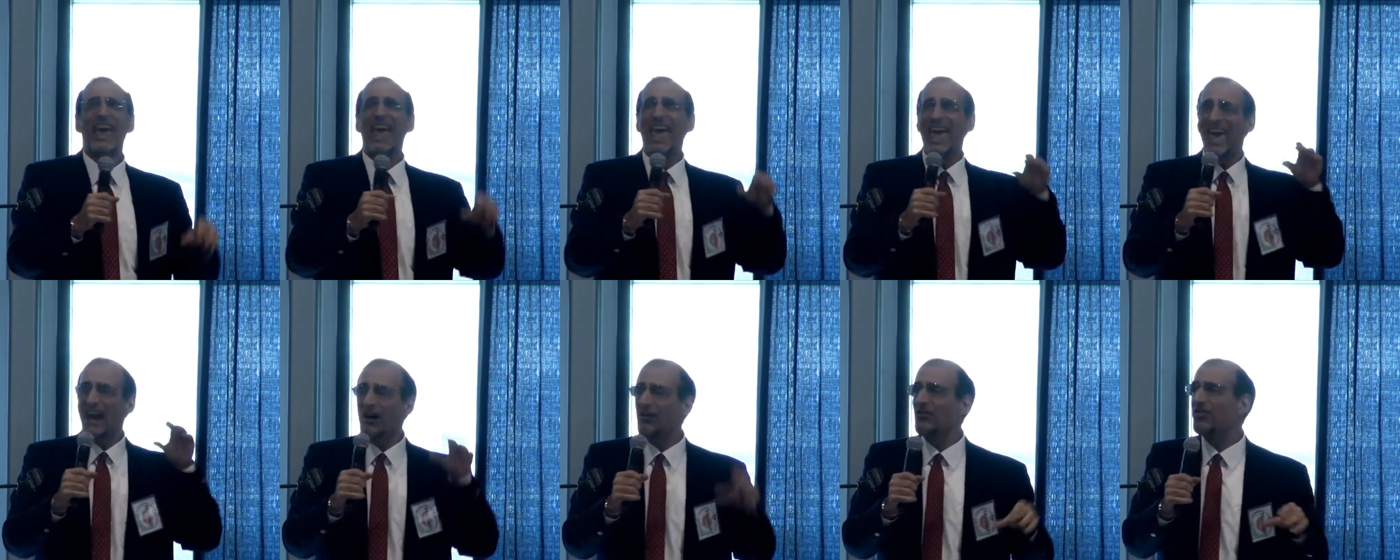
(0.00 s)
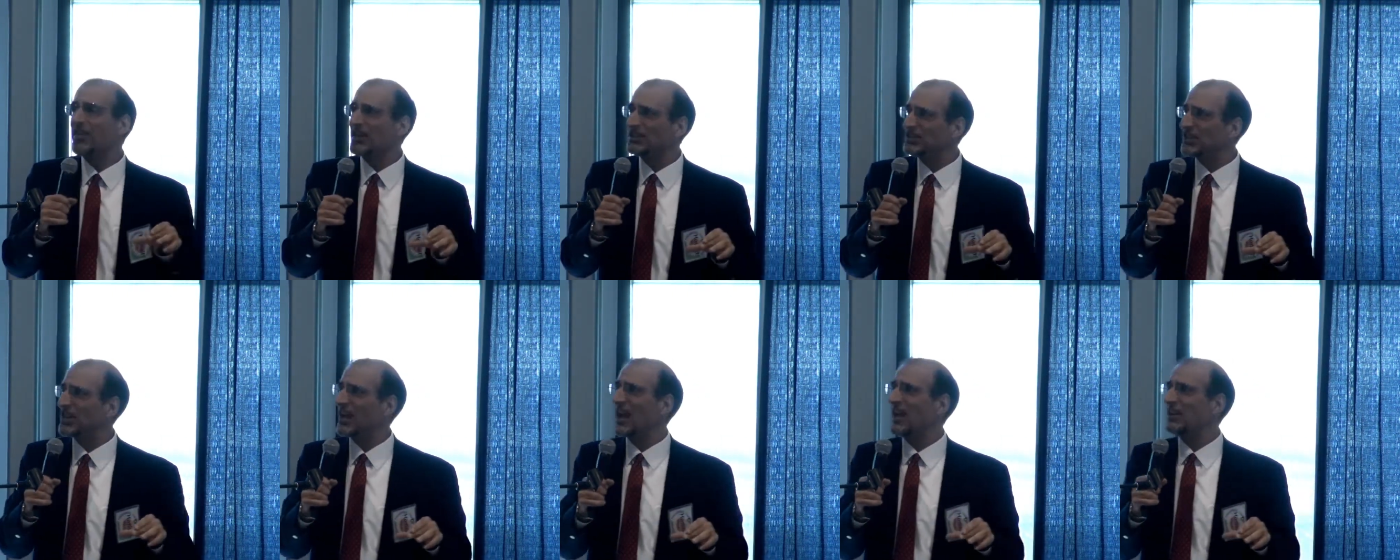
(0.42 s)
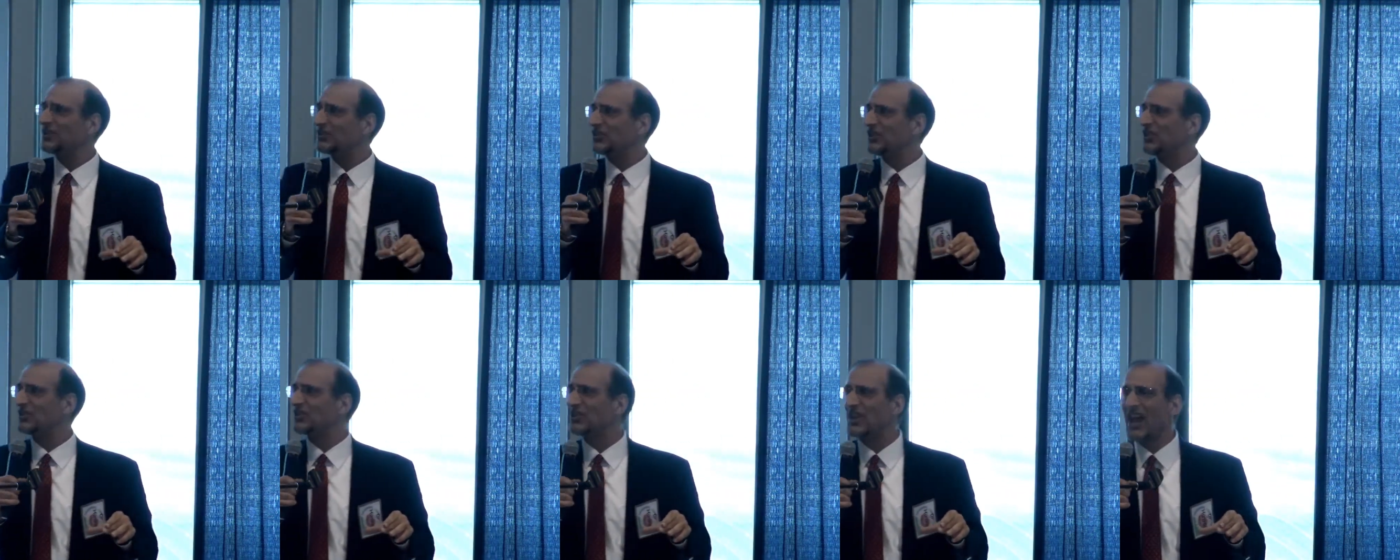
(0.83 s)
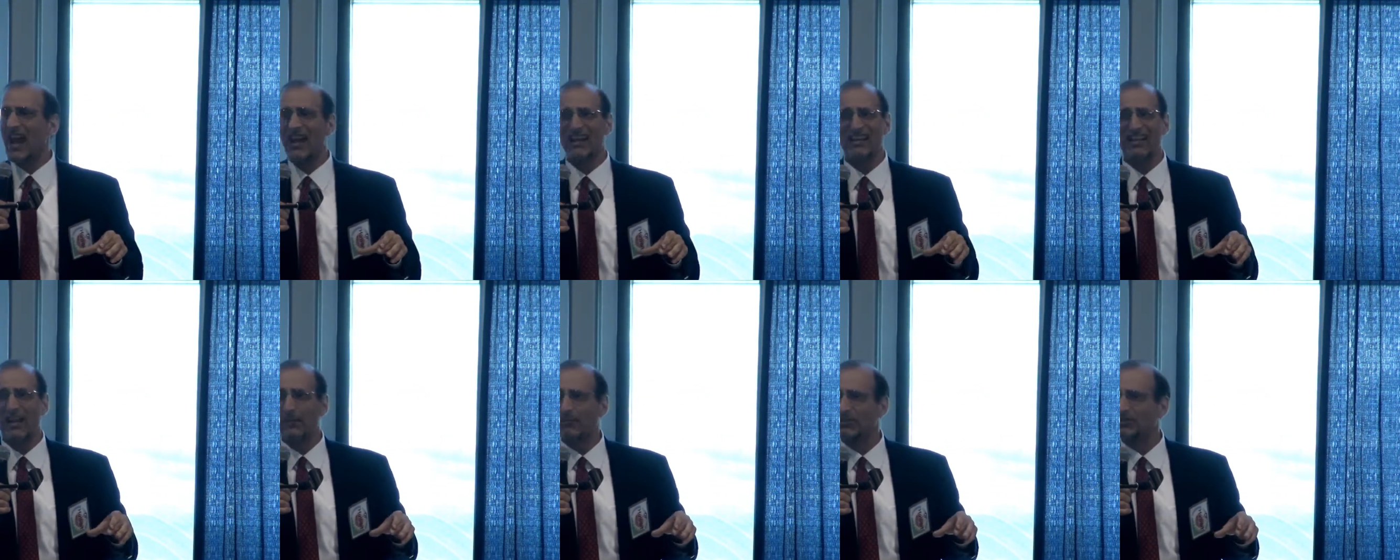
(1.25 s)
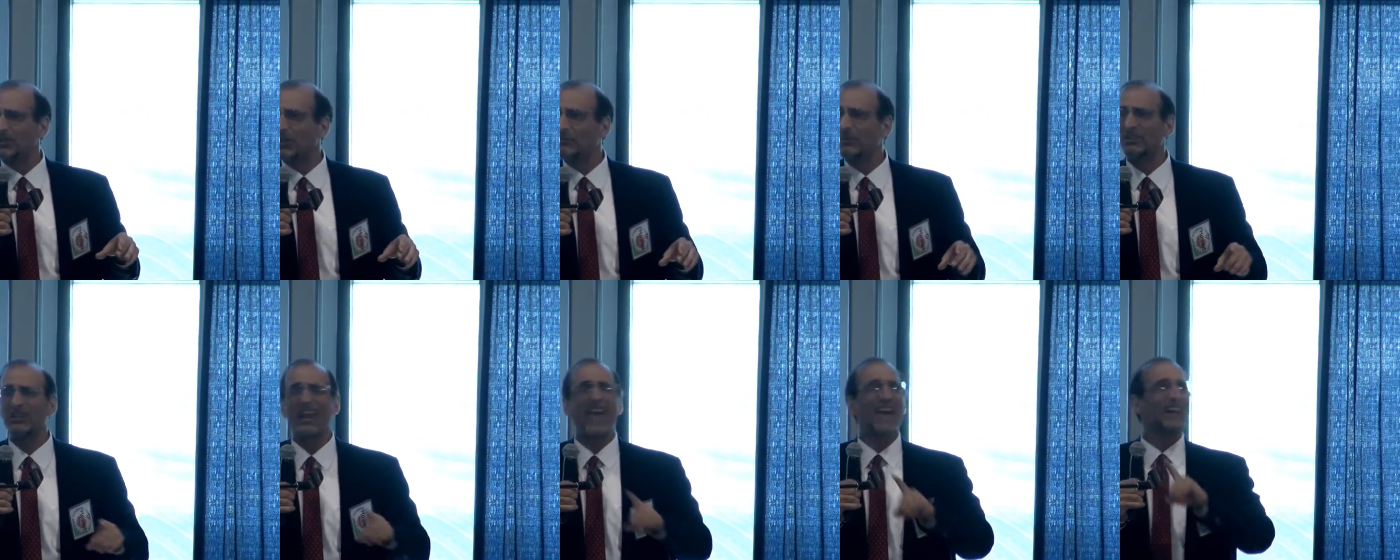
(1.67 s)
Health education is an academic subject.